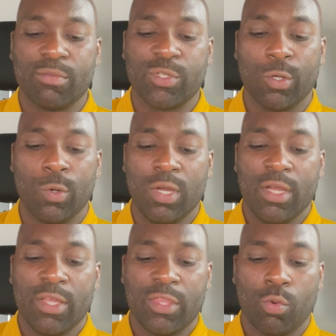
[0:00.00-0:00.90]
So
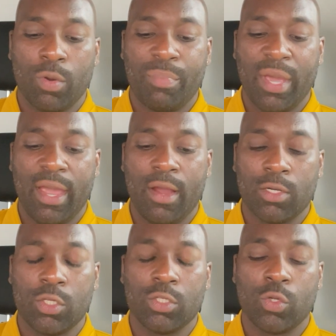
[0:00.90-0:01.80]
the repair
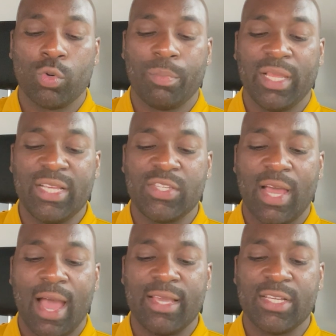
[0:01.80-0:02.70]
to replace the
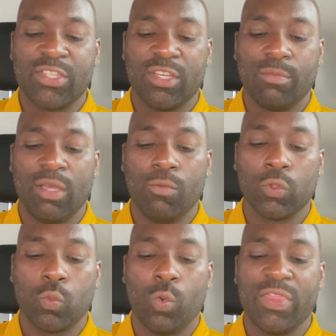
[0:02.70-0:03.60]
ISM, it
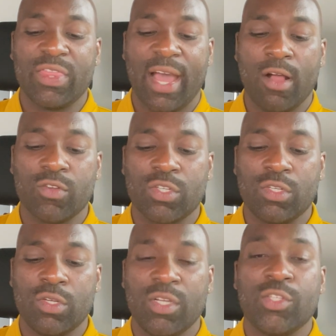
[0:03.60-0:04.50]
was
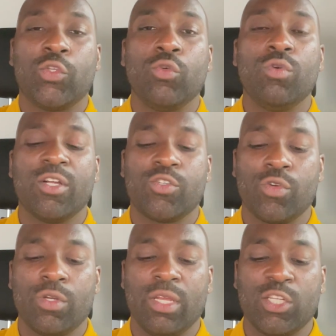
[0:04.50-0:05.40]

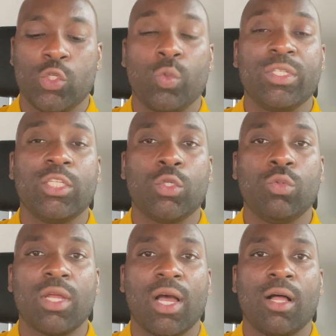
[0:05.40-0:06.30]

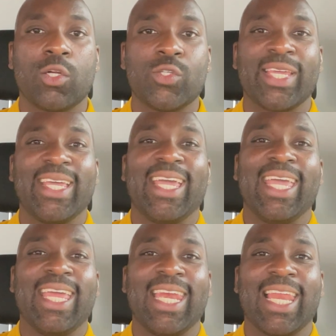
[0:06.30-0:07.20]

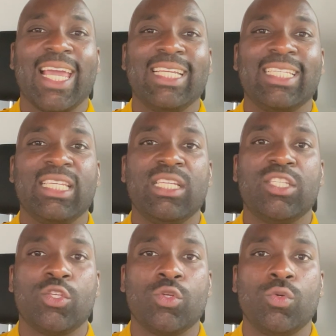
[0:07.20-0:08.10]

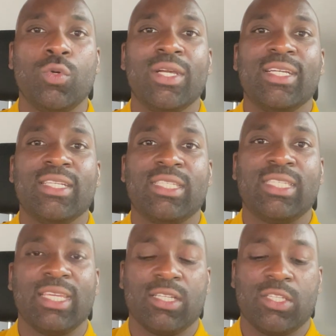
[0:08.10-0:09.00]
$1,222.92.
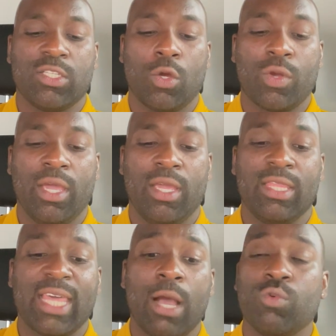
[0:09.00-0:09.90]
Okay,
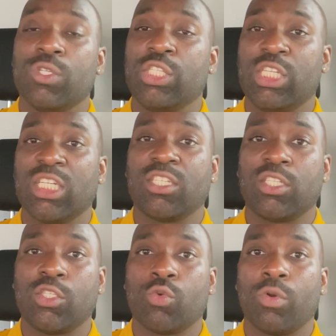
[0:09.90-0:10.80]
that was just
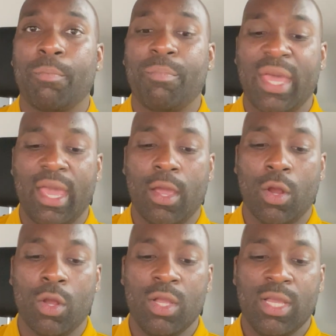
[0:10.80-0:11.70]
to
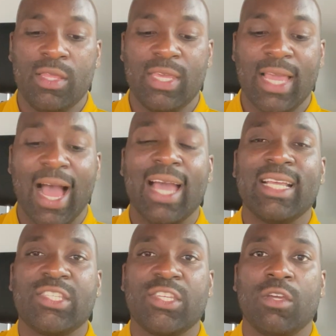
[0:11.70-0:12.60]
repair the
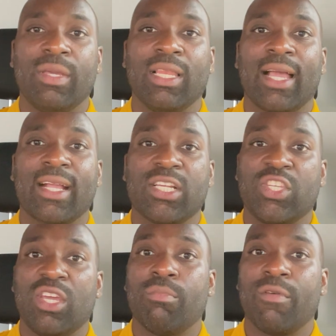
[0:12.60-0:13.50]
ISM. And like I
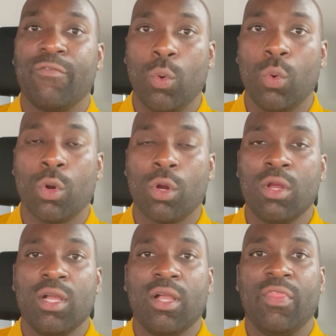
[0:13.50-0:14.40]
said before,
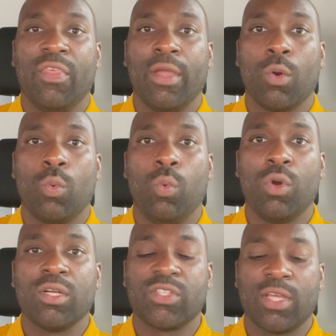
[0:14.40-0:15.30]
there
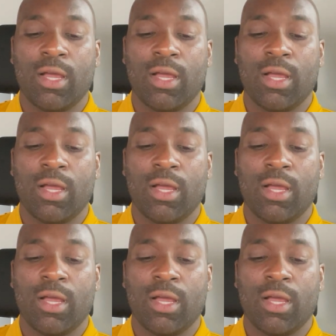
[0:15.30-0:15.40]
was